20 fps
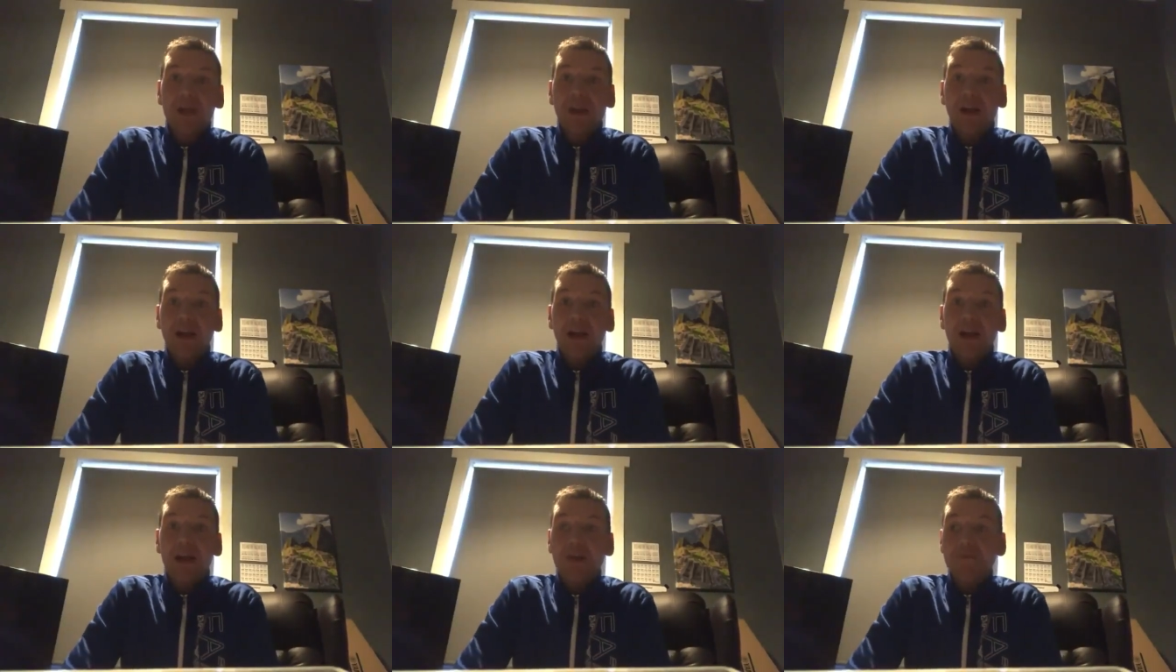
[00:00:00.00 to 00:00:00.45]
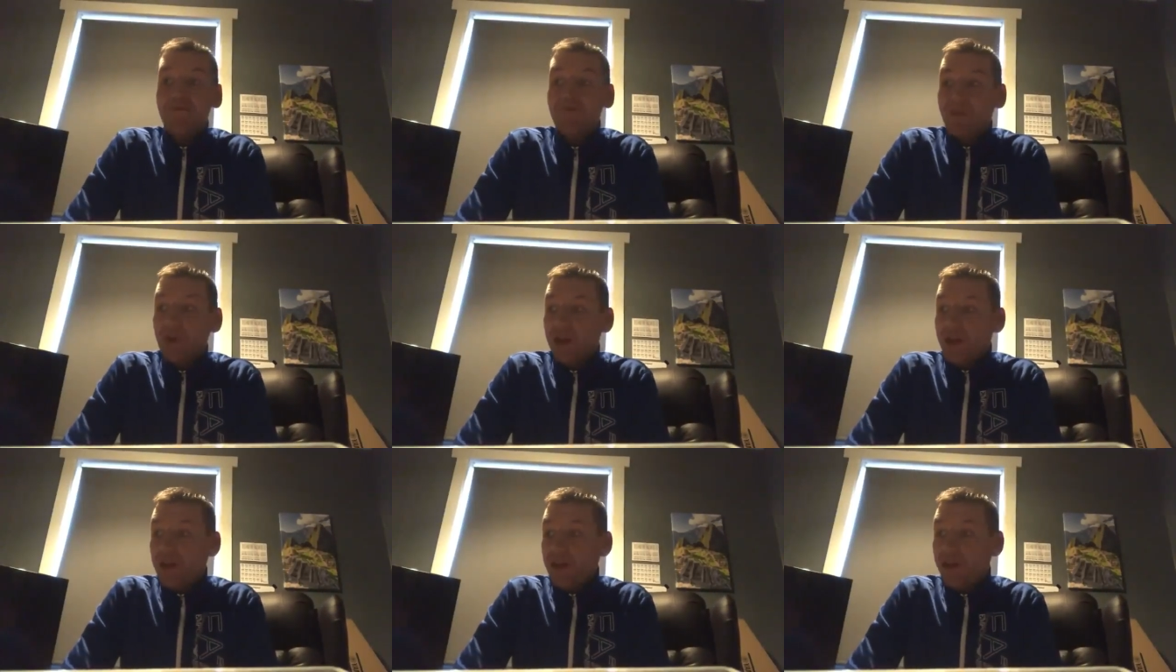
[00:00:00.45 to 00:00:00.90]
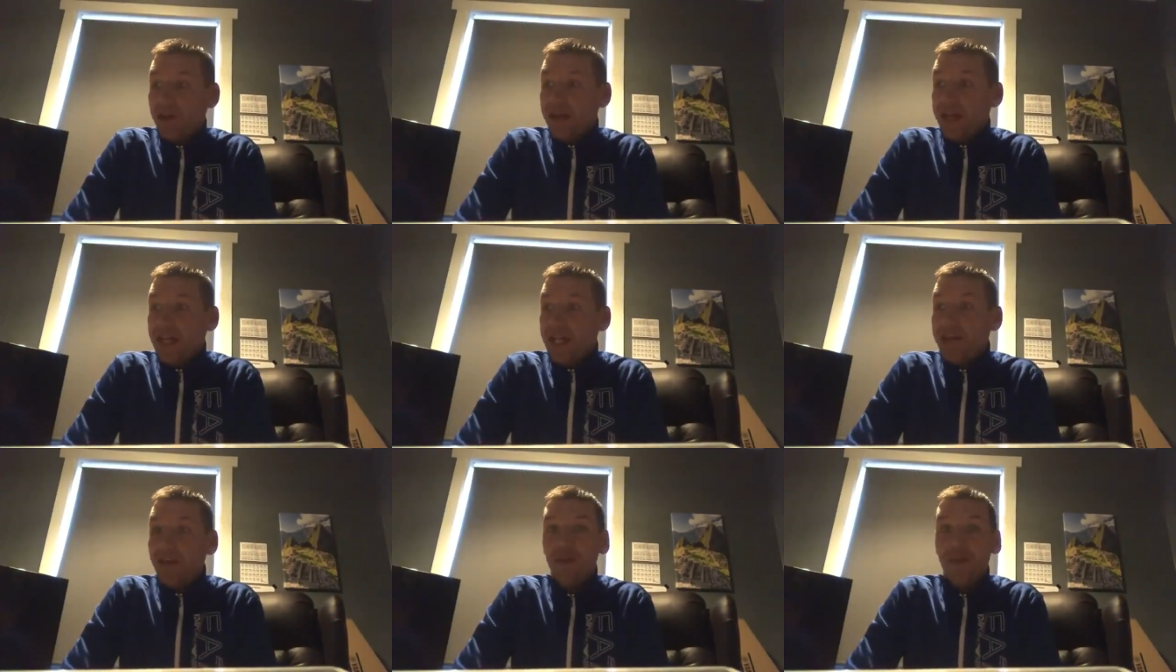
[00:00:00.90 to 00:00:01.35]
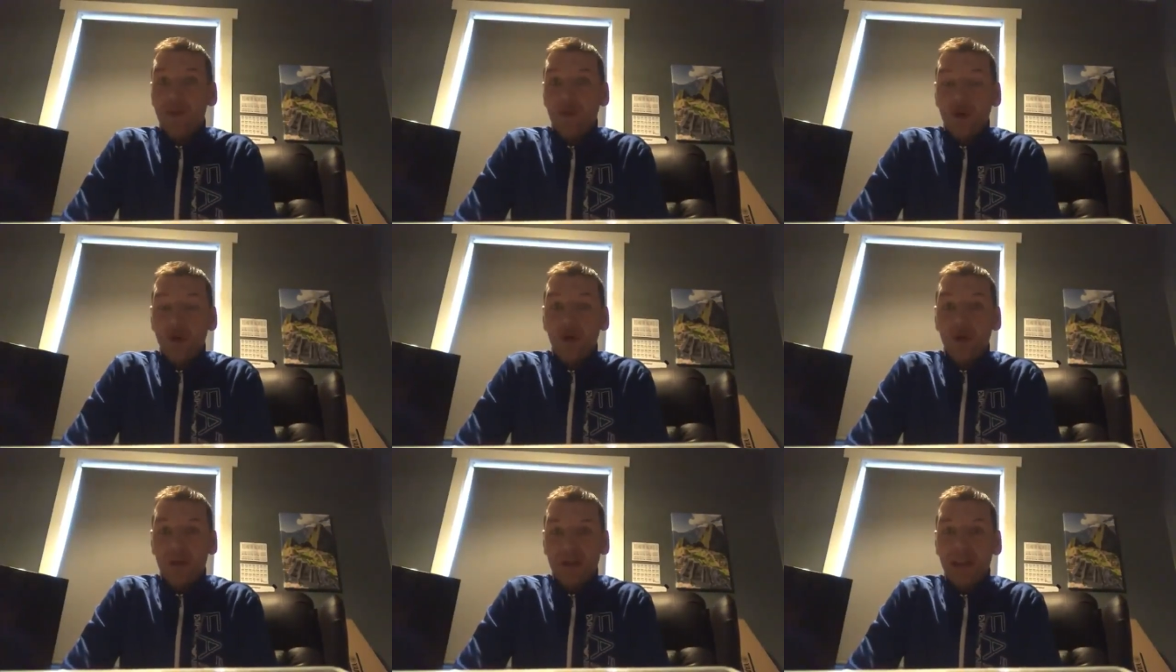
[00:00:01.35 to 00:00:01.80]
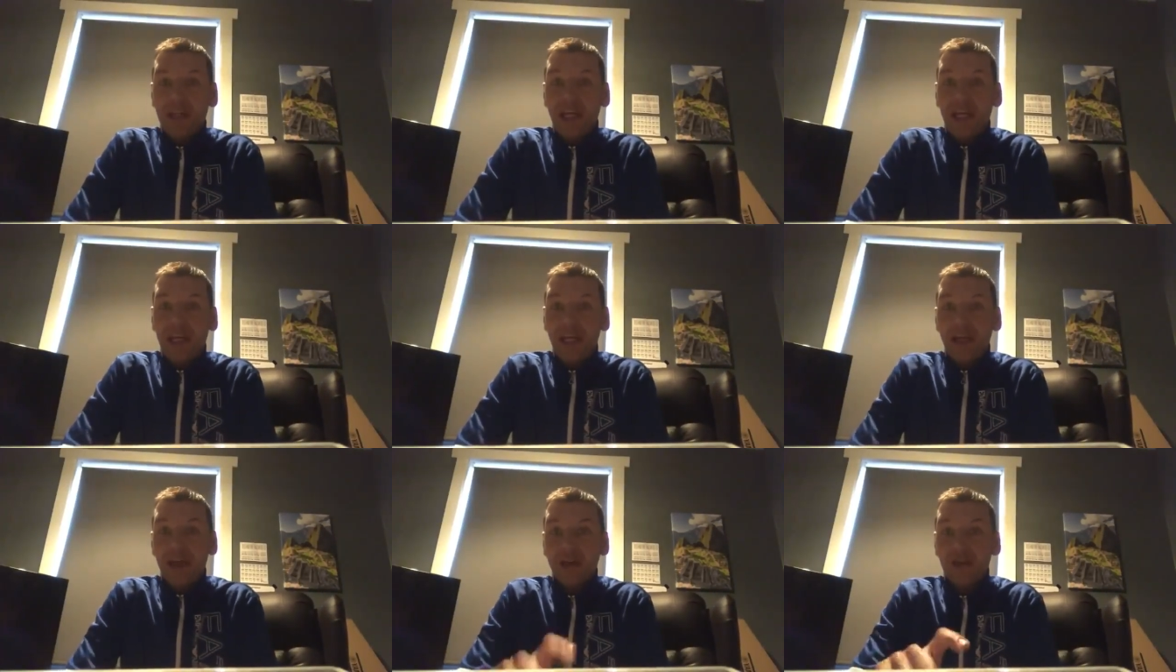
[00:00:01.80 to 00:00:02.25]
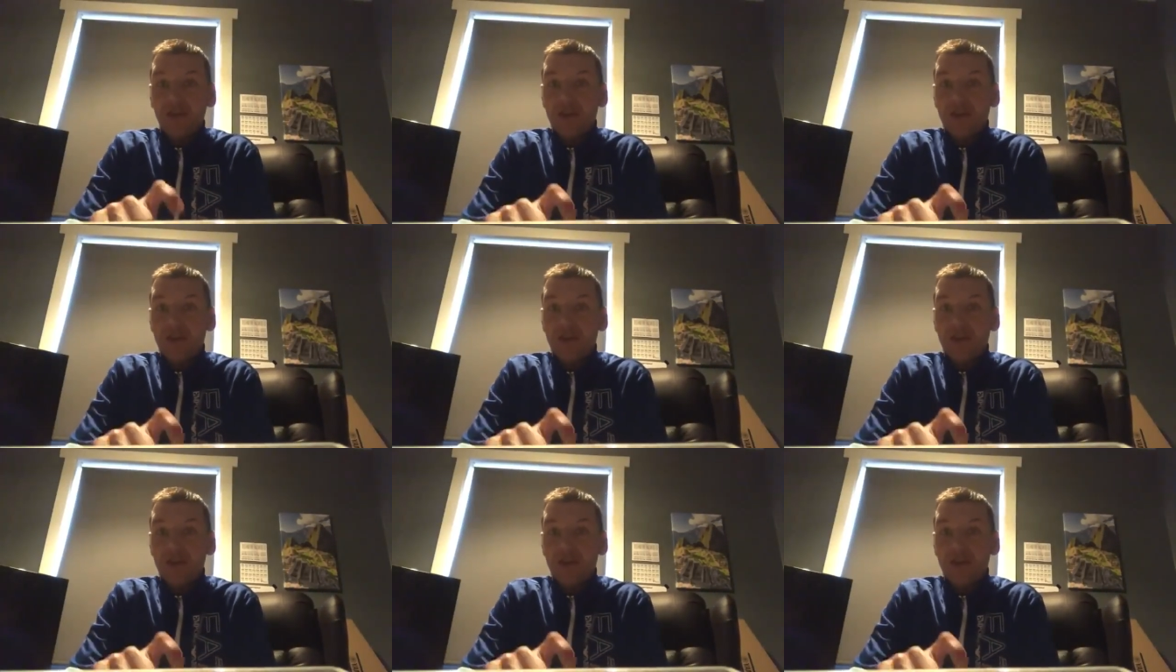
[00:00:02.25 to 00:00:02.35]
um, then you would get